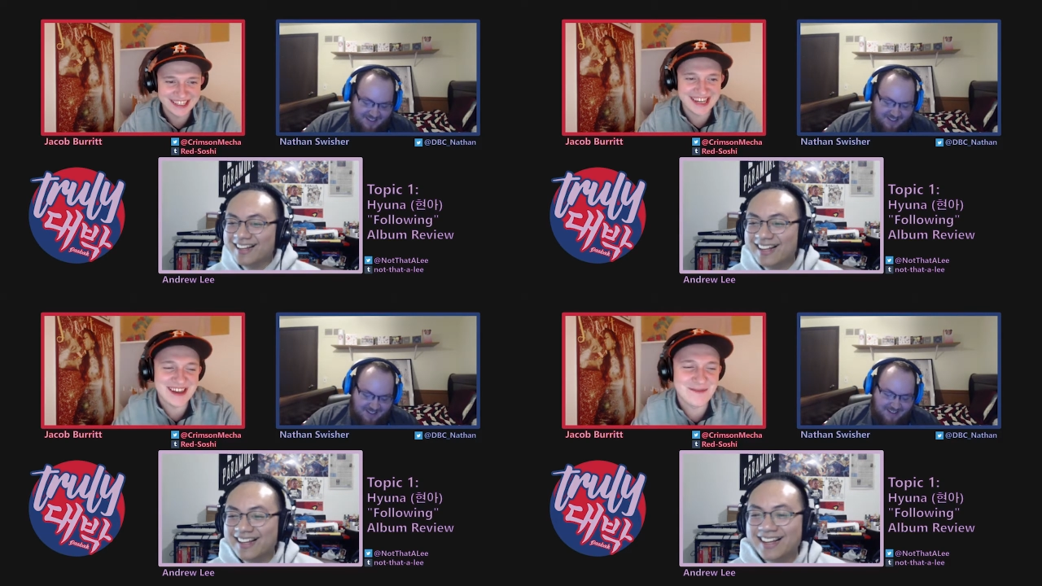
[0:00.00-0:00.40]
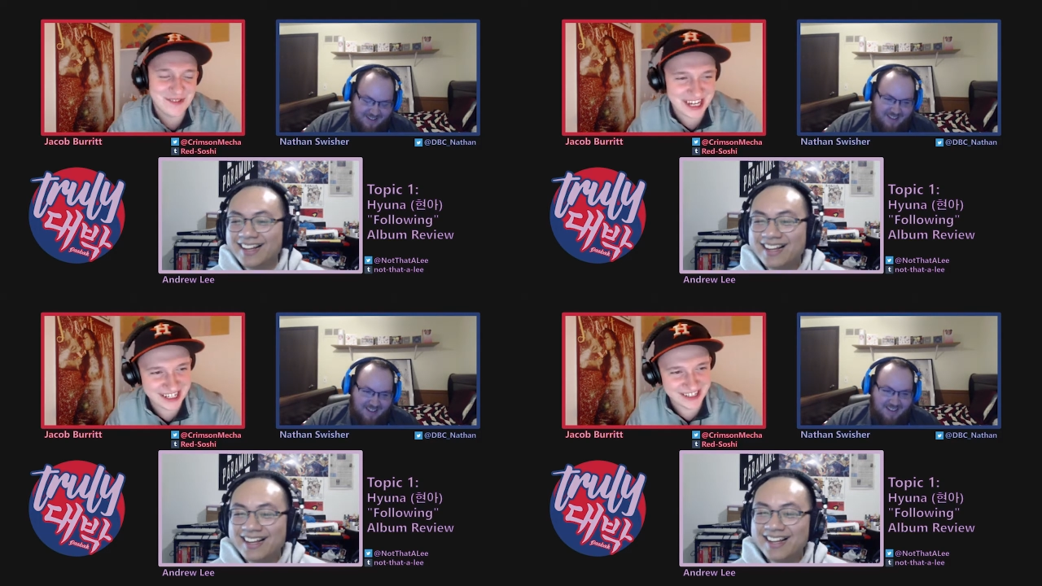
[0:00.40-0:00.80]
Speaker 1: like
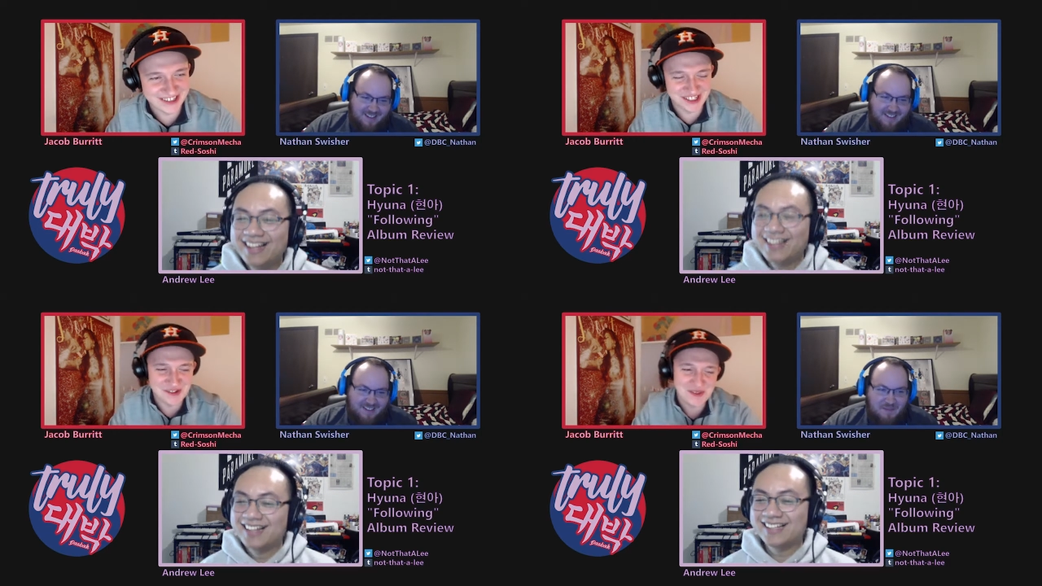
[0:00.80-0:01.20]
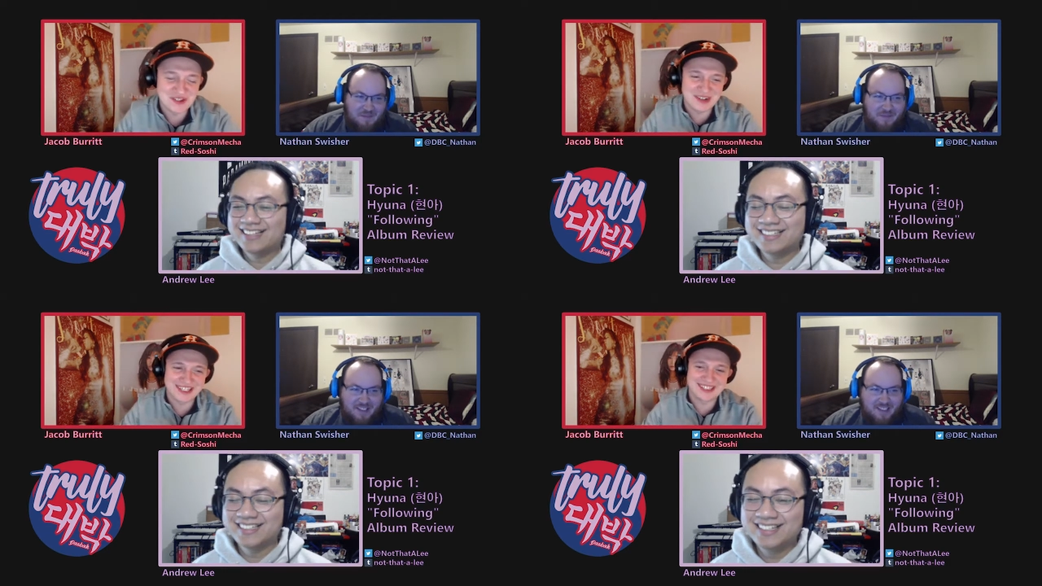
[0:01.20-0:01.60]
if it, I don't know, it just
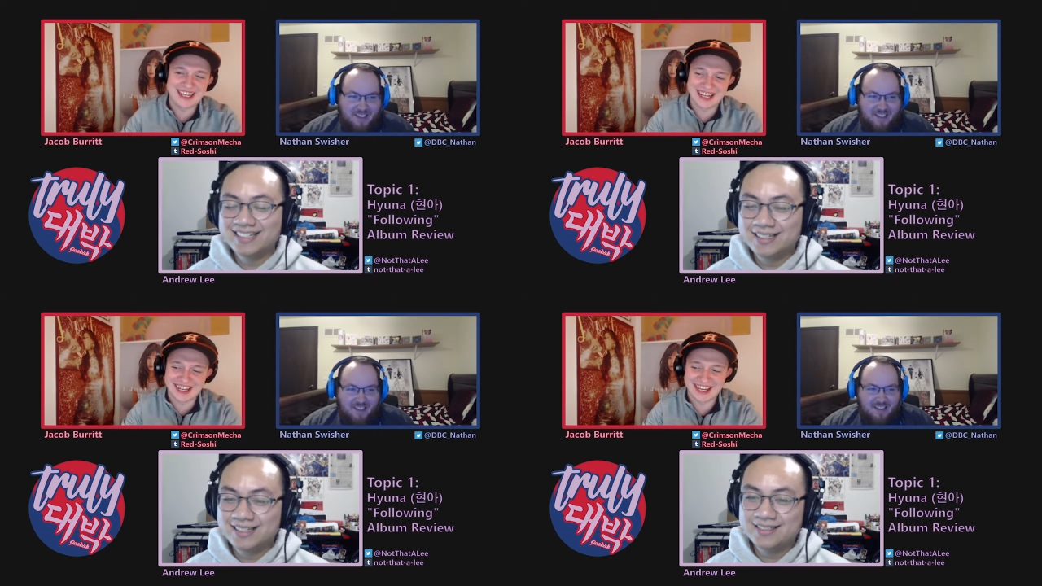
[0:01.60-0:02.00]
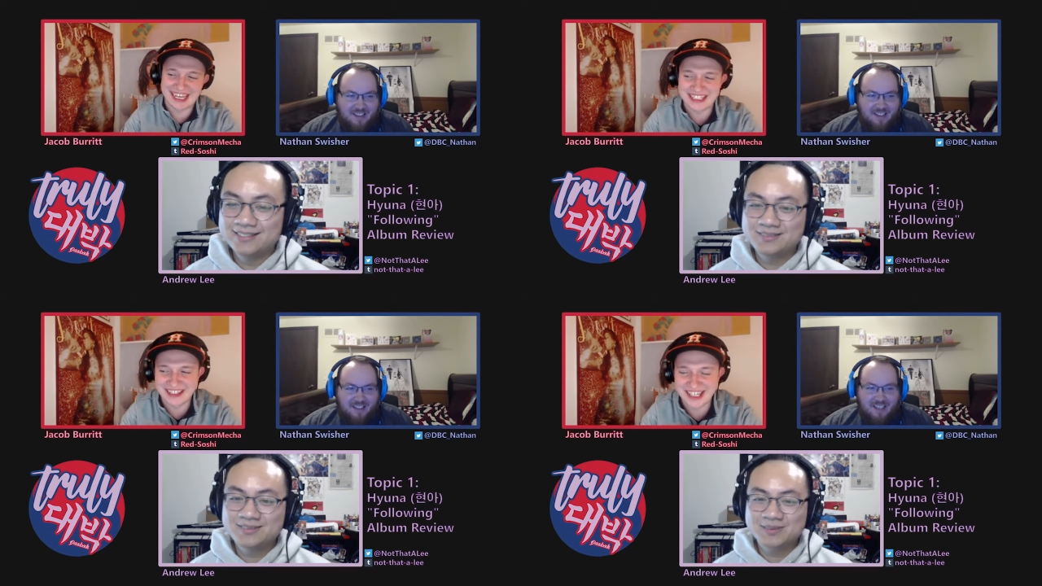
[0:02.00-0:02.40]
fits my aesthetic. I
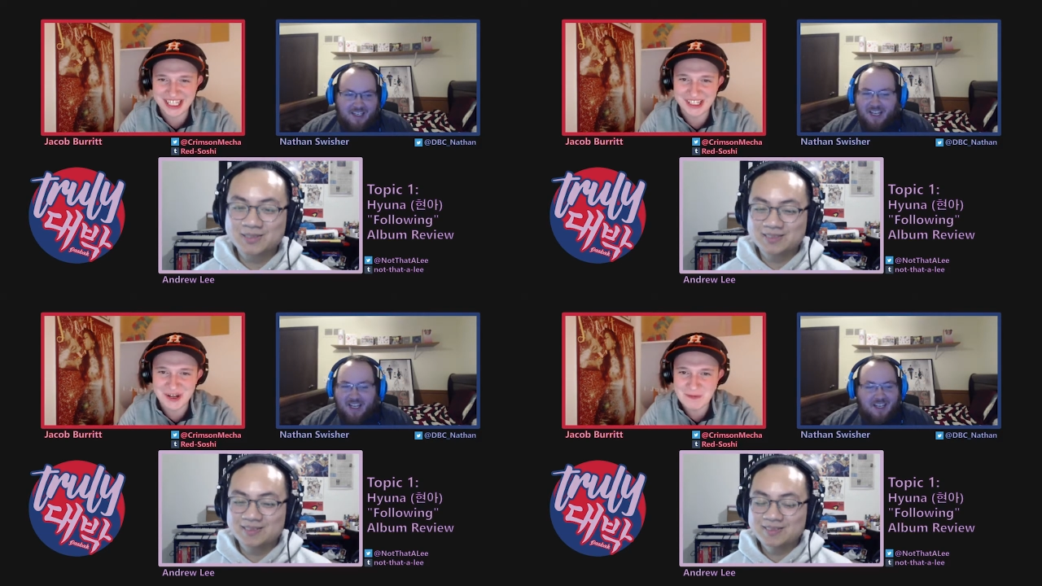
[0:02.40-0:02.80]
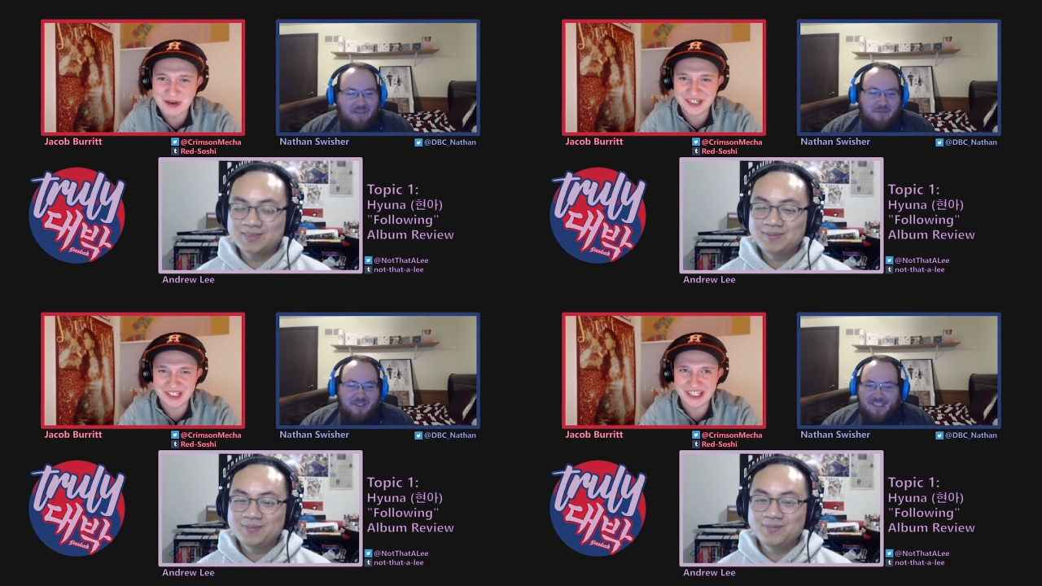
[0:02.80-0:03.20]
guess I like the low
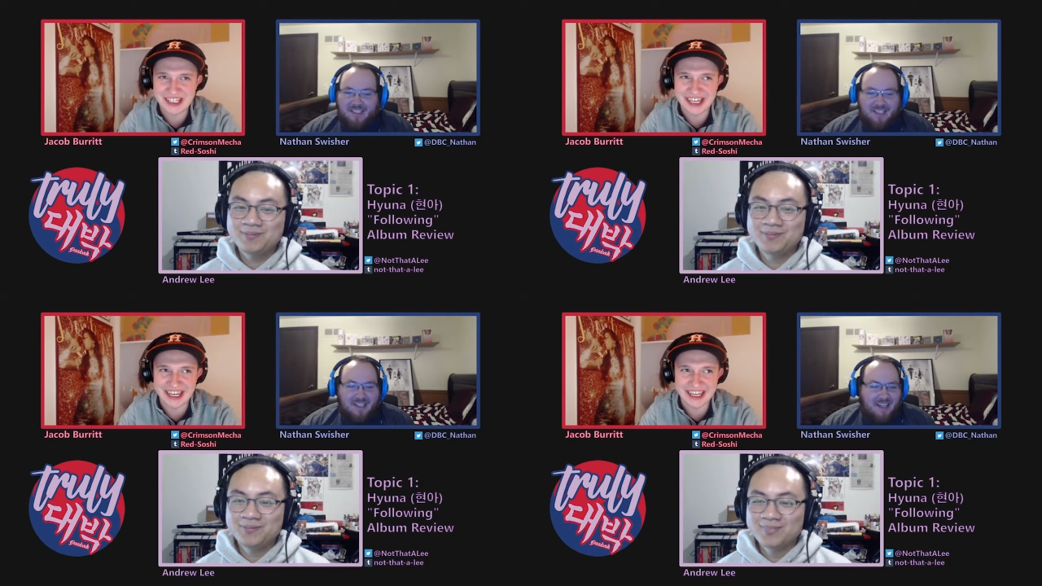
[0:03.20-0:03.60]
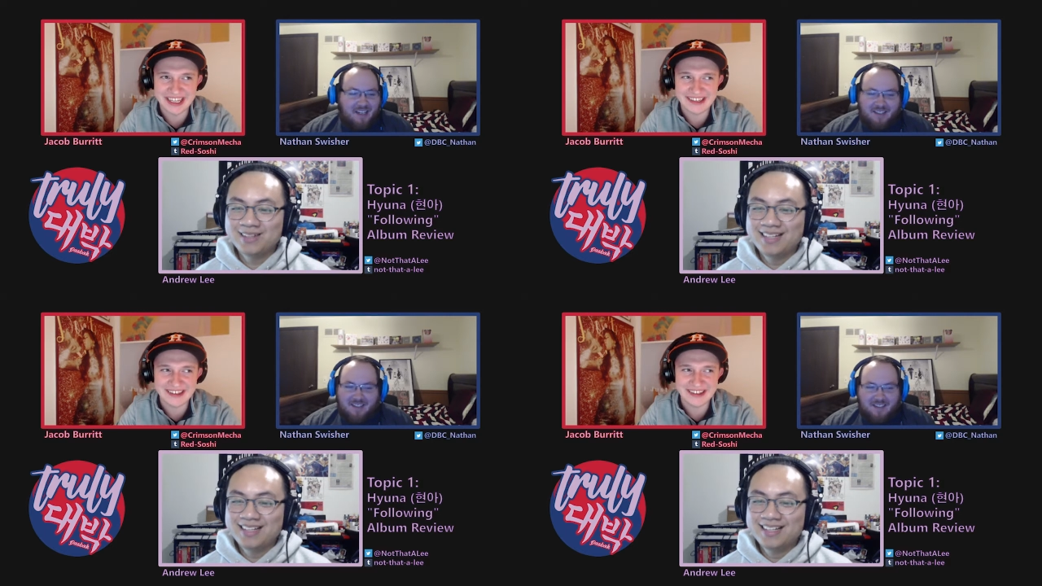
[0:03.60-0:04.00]
budget, like
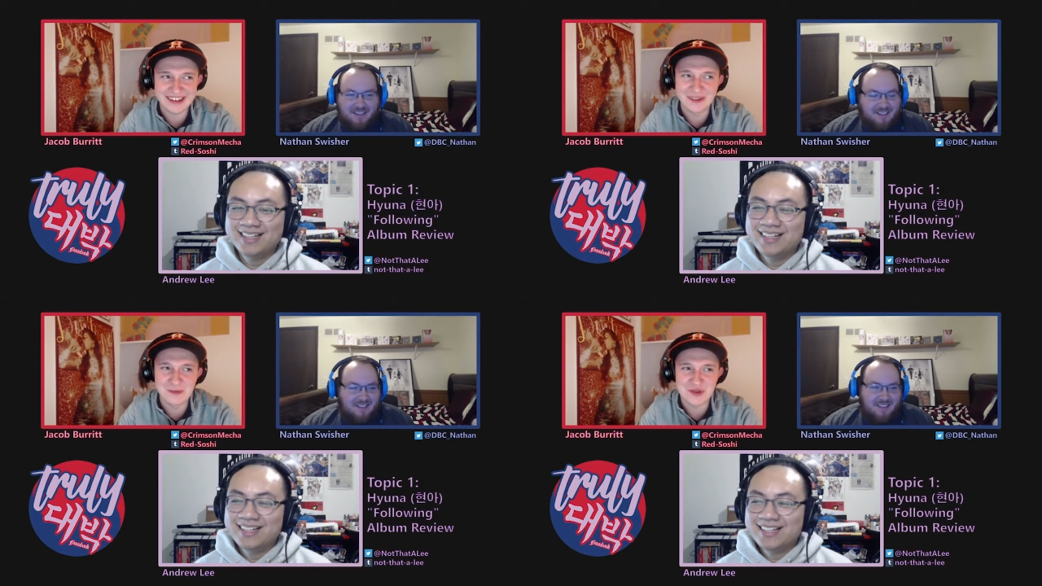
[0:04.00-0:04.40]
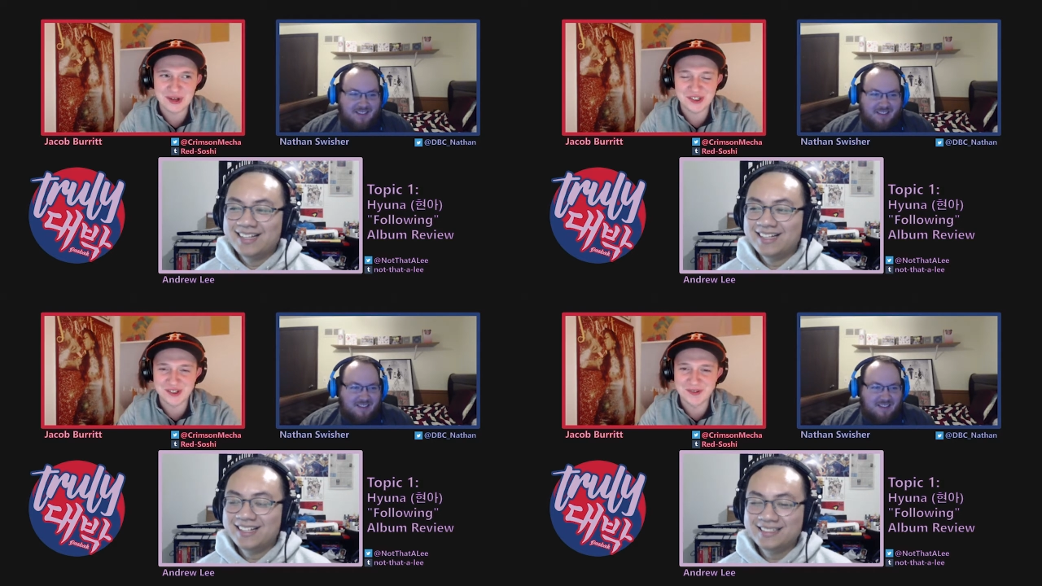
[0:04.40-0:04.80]
uh,
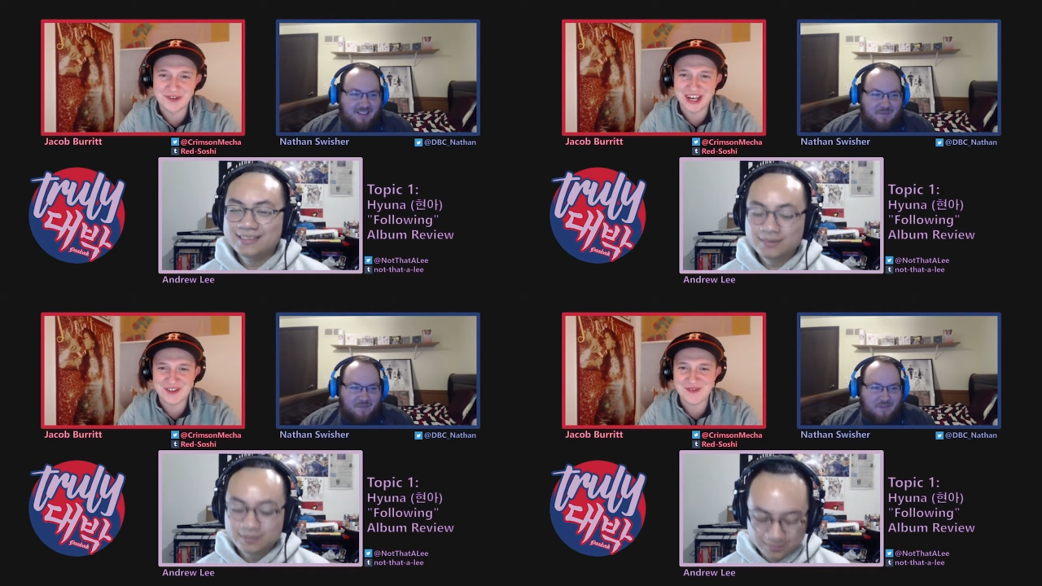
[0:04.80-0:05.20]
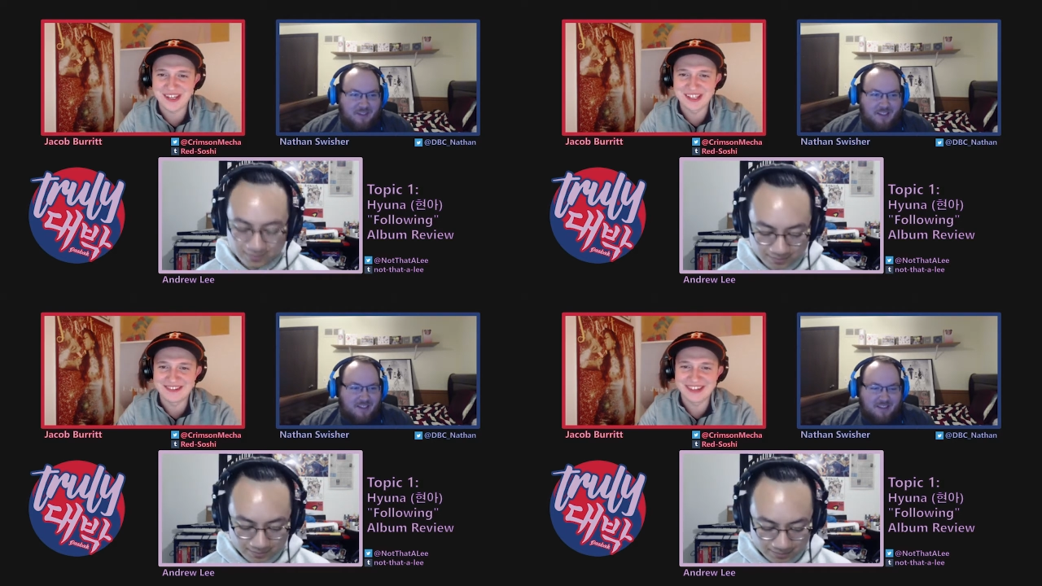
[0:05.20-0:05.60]
special effects feel